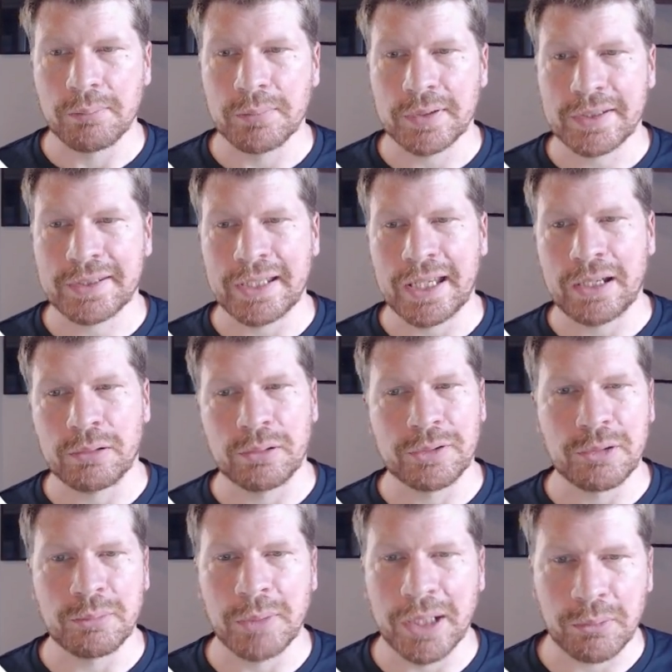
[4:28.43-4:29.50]
Sales,
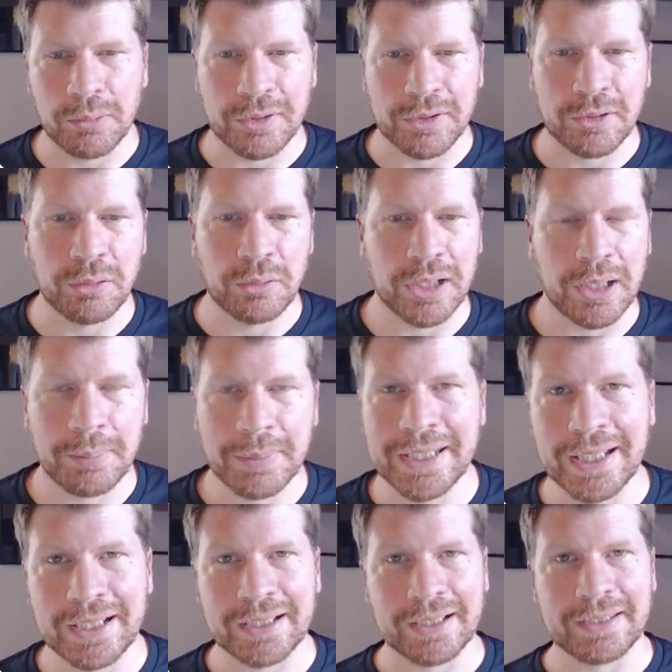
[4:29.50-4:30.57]
you might want to call it a
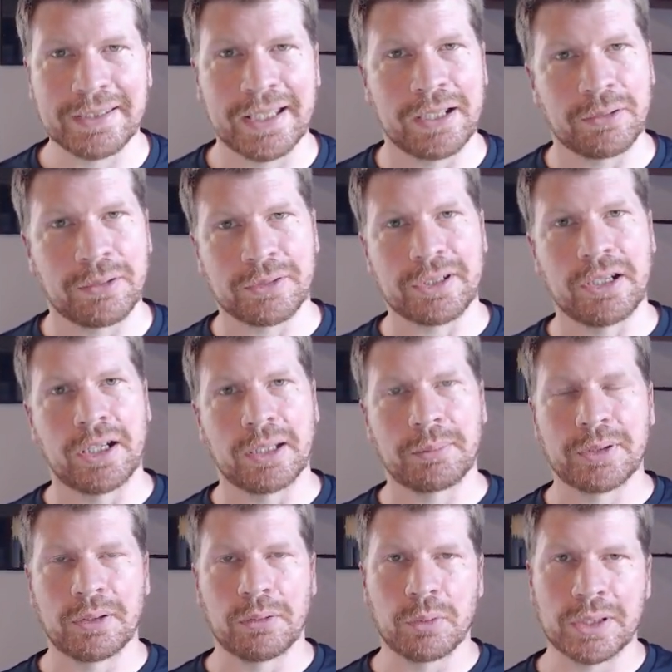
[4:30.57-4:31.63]
particular sales type.
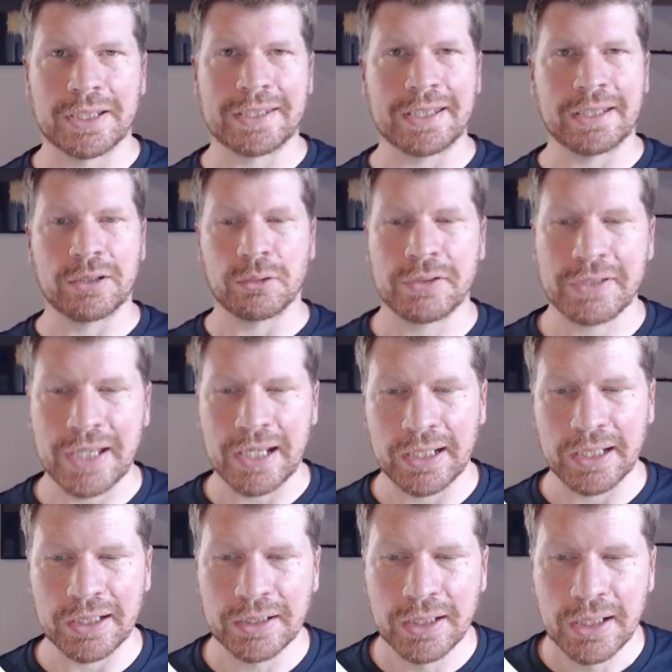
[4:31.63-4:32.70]
So what is it you're
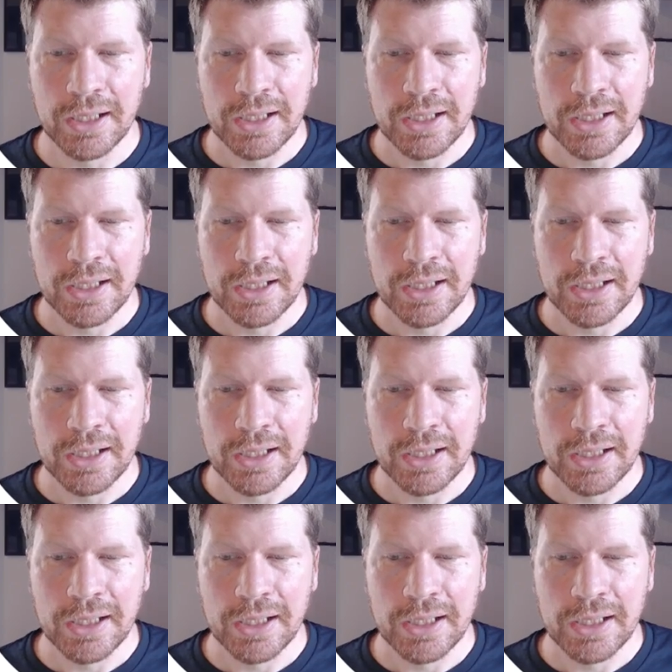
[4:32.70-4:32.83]
selling?